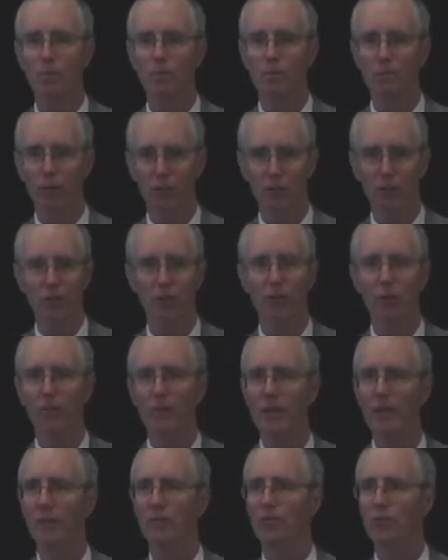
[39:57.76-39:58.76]
Make sure your
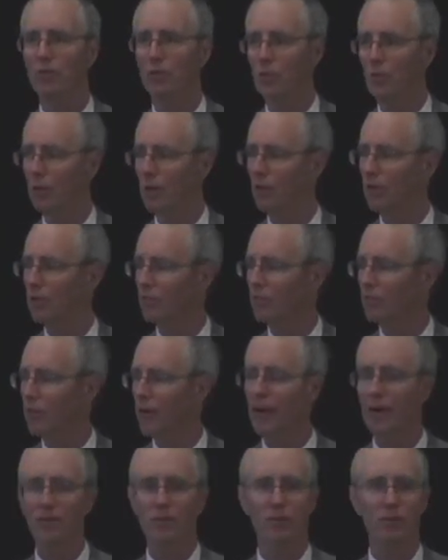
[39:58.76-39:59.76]
maintenance crew
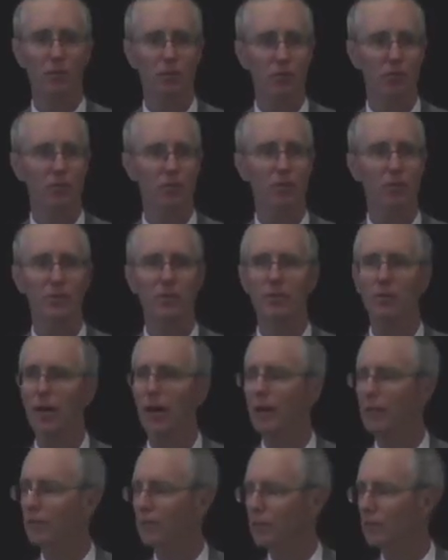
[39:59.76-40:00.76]
understands that those need to be
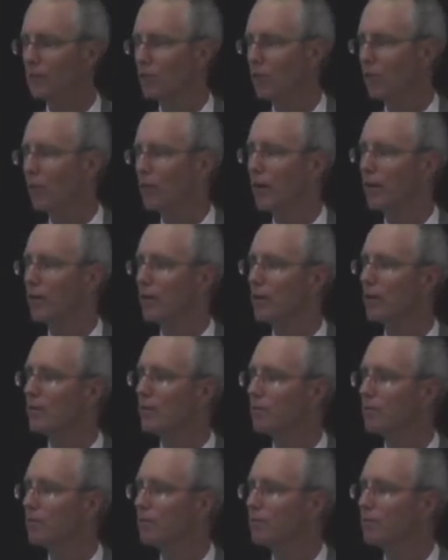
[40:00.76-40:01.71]
tight to control that dust.